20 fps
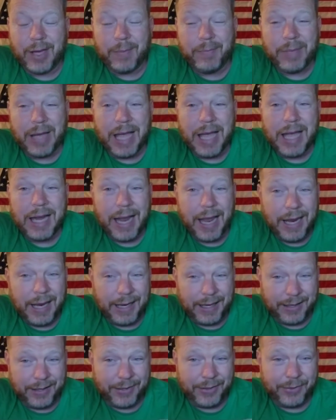
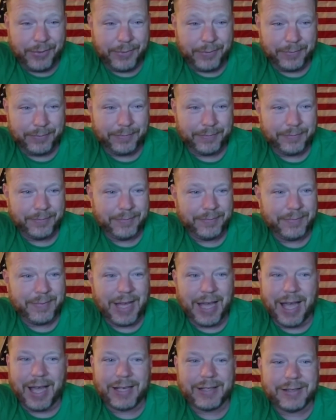Pineango.
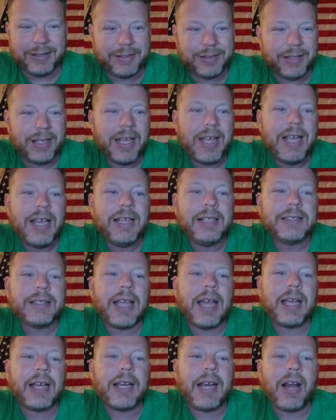Nice. It's
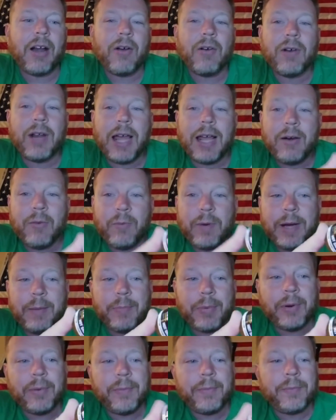got Carolina
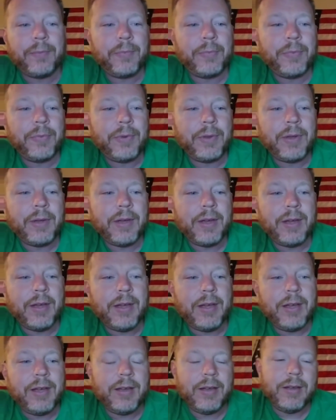Reaper
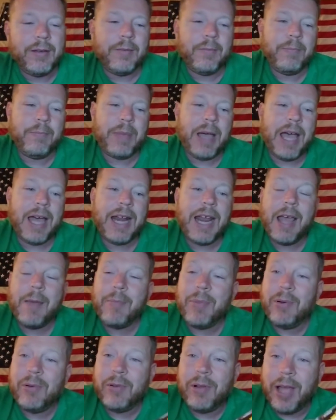
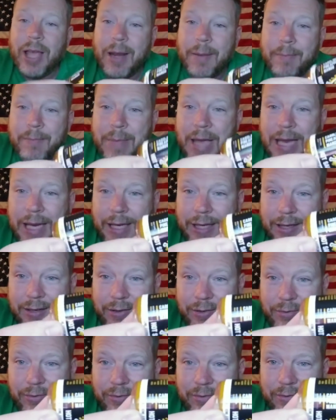pineapple and
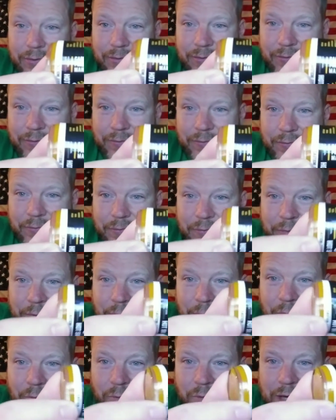mango.
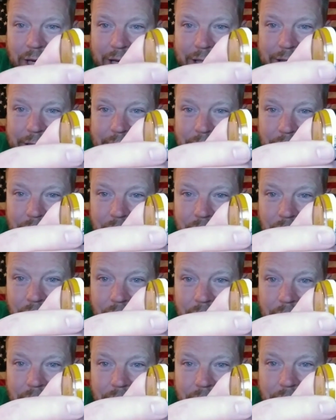When I seen
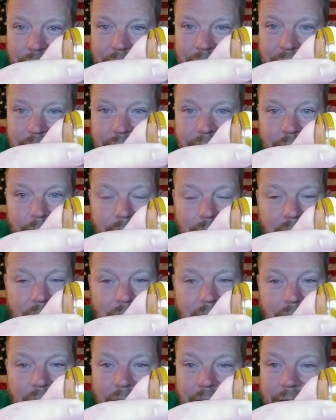Johnny doing this, I said,
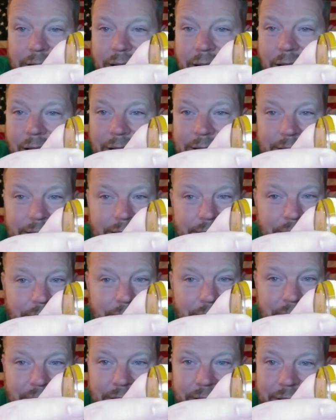man, I got to
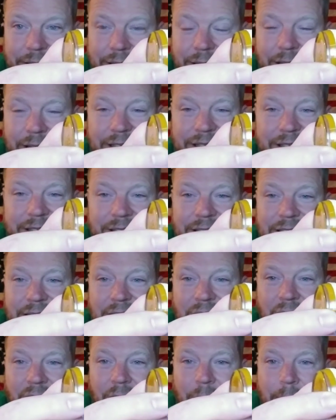do this. This is
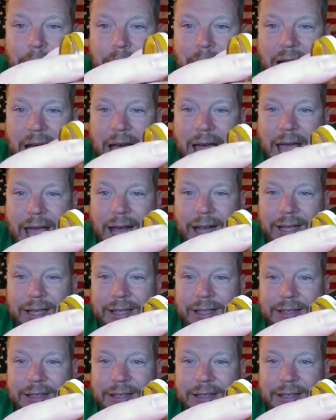up my alley.